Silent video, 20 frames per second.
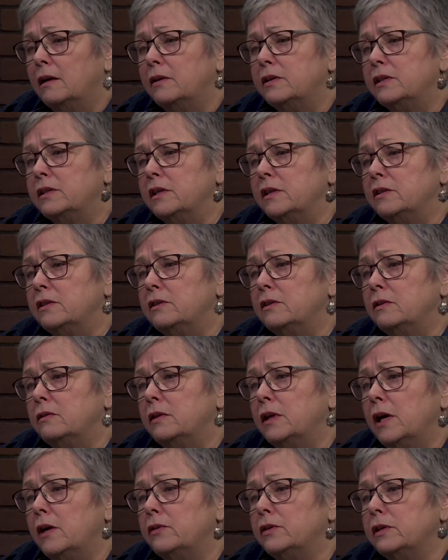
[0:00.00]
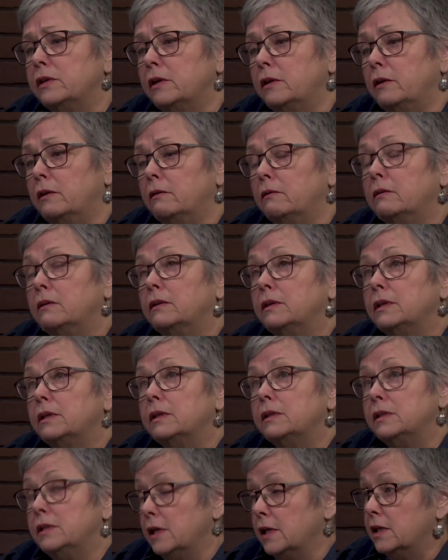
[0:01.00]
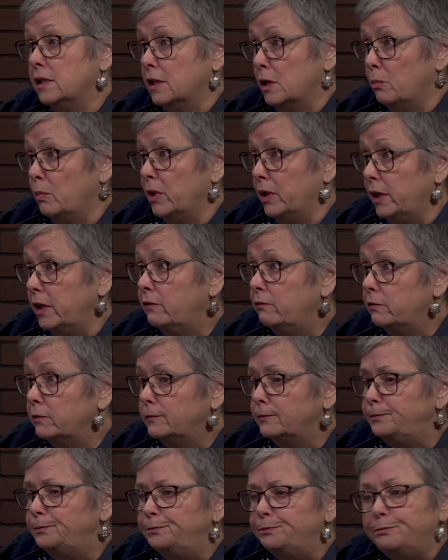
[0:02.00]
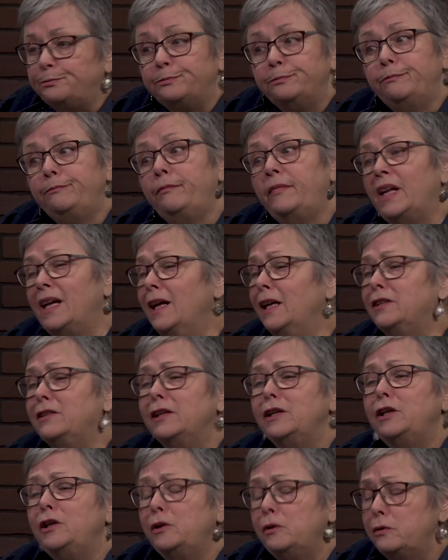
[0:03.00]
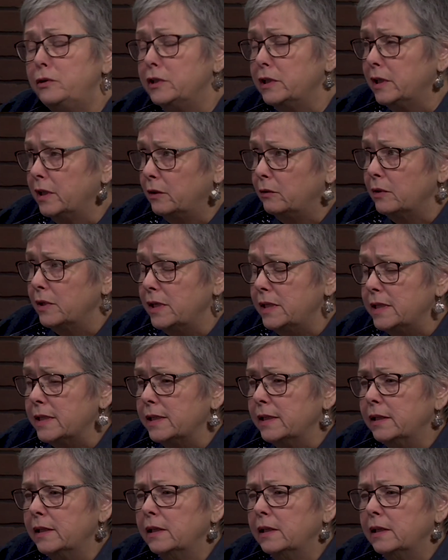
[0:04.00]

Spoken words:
since 2006, I believe. That's a huge increase.